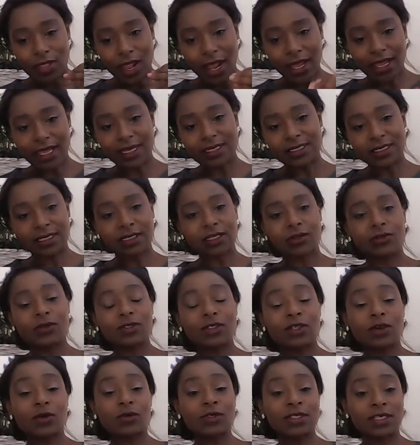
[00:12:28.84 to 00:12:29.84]
like I said, there
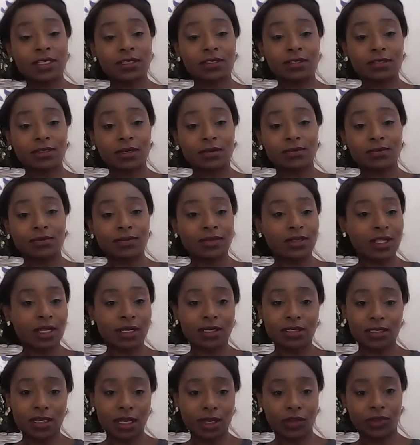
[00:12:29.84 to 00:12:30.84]
is no system
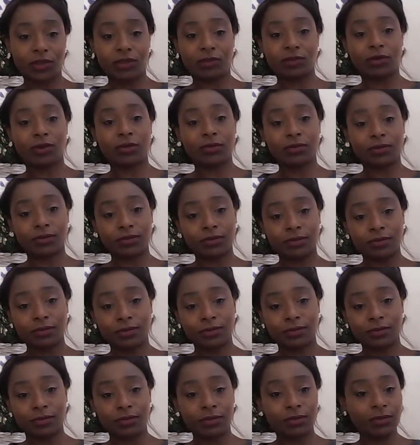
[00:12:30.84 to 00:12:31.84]
that is like your own.
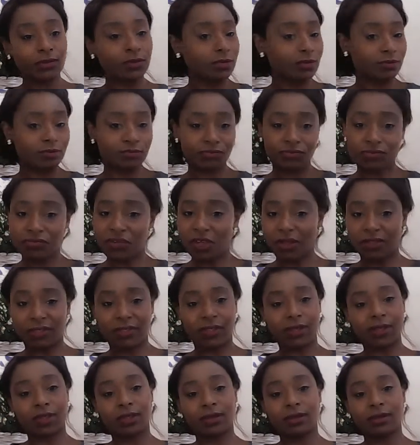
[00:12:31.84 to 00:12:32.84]

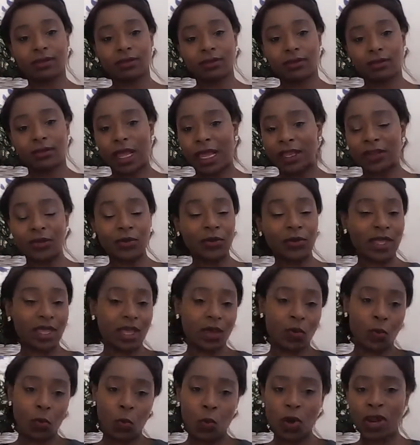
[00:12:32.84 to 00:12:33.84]
Nothing. I don't
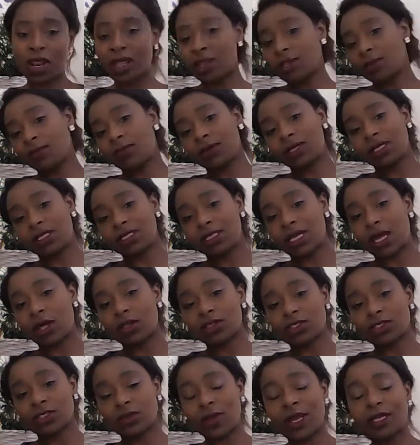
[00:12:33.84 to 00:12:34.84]
care what anybody
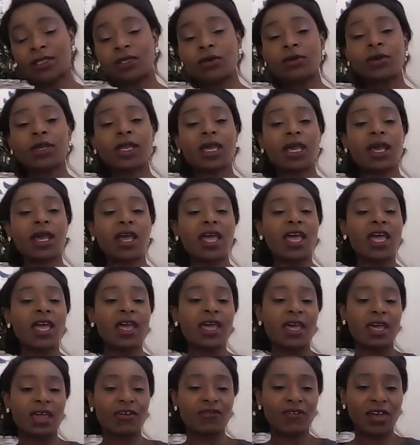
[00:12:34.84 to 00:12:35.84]
tells you. I don't care
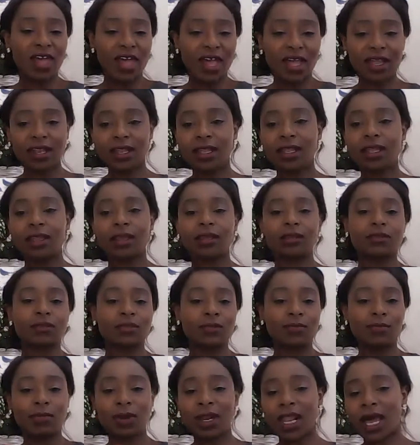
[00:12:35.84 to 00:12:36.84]
if any
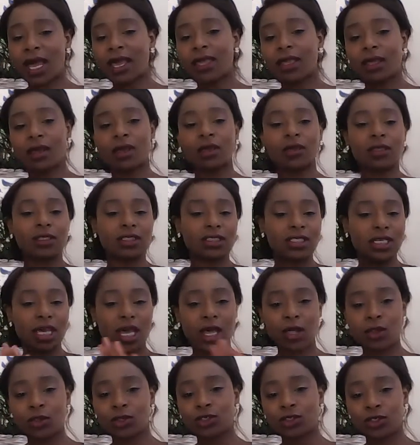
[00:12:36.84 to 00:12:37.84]
supplier
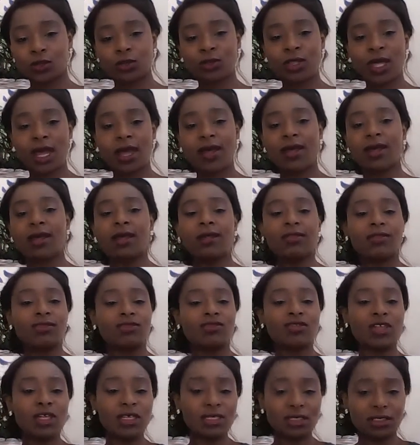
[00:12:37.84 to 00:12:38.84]
tells you that
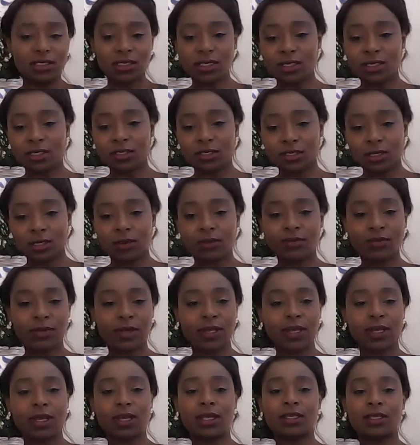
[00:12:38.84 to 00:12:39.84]
this
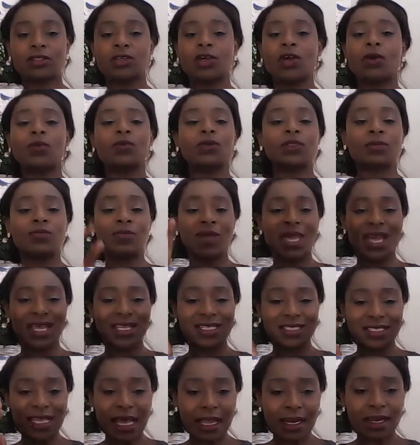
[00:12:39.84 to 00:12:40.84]
system is going to be
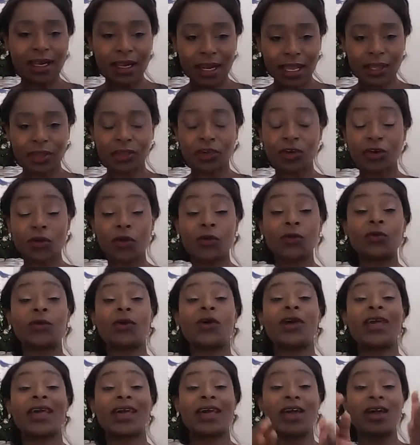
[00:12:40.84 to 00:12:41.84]
exactly like your
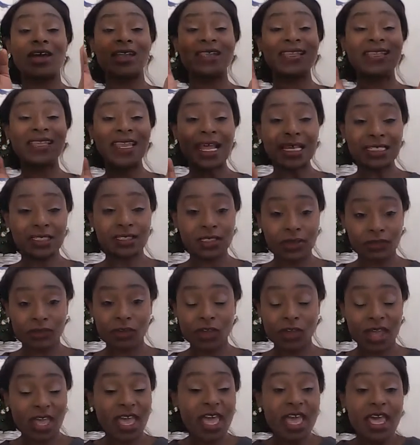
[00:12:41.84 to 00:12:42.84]
home hair, unless it's
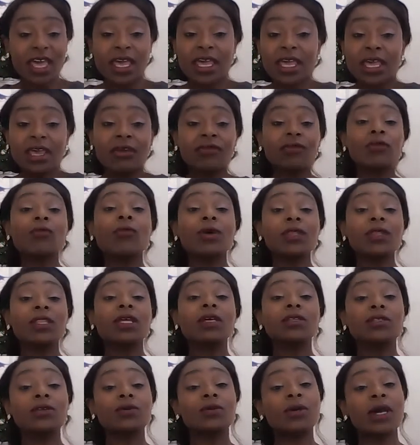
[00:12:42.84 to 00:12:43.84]
in your hair. Even when
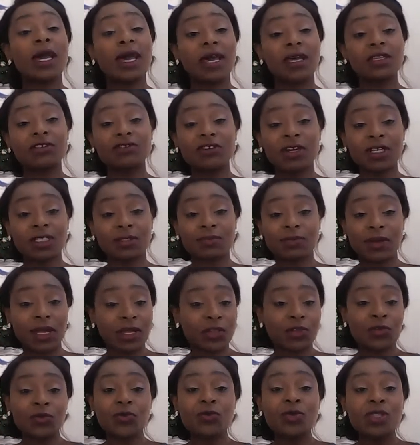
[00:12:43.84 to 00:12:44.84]
they do a hair
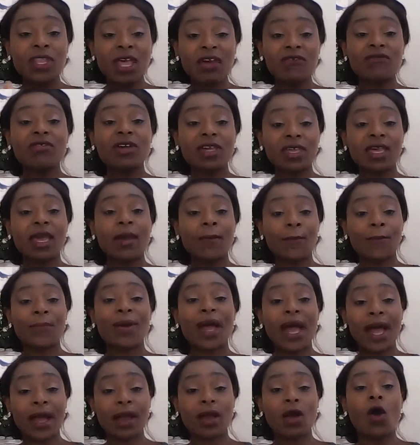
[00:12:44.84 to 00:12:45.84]
transplant, you never get
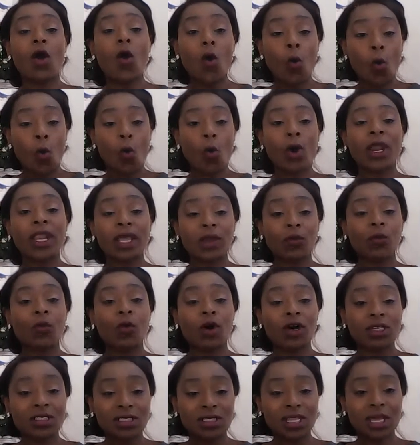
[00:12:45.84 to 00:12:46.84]
back what it
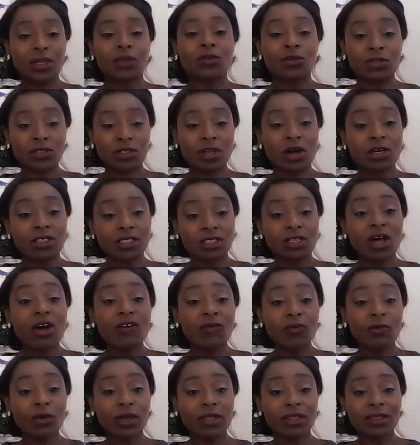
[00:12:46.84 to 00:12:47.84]
was that you started
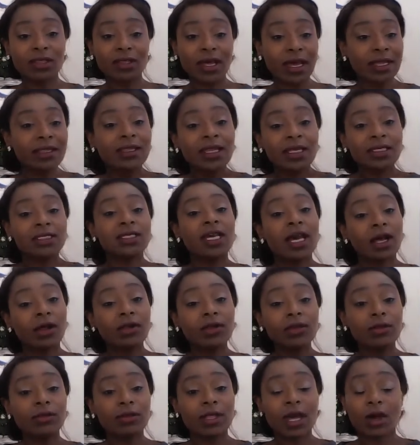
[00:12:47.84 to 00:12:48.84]
off with. And they
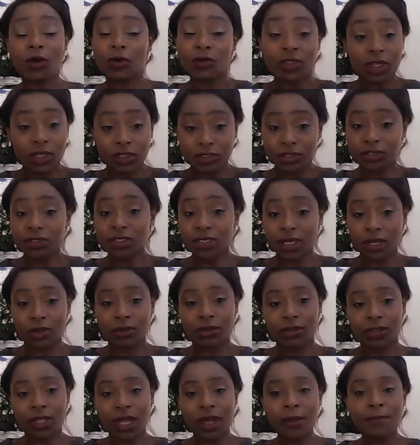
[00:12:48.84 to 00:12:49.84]
tell you that, or they should
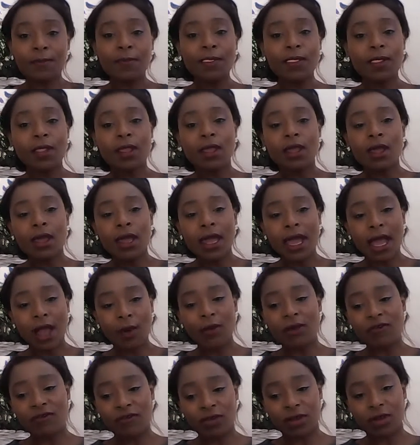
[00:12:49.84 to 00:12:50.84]
tell you that.
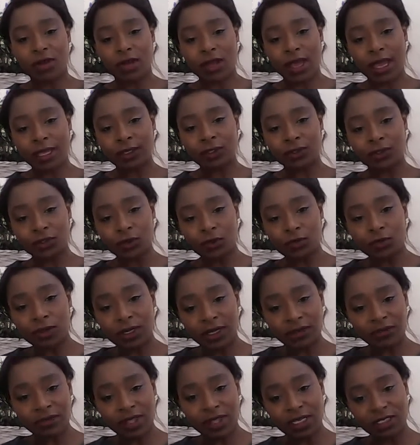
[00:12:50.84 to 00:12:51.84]
However, I do
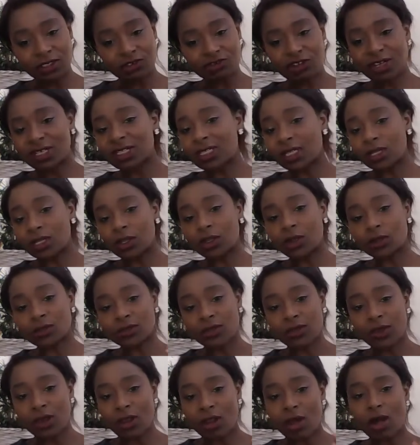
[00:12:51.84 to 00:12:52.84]
believe that stranding goes
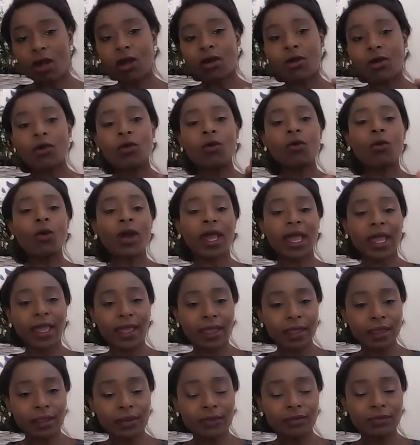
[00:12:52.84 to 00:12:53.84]
a long
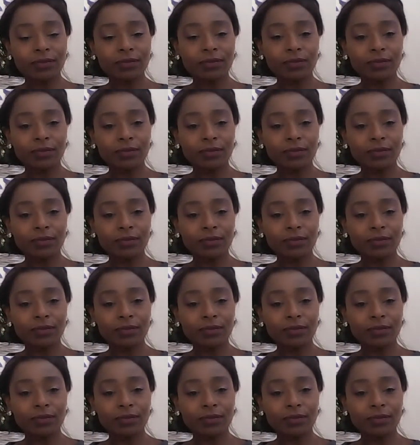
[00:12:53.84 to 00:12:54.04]
way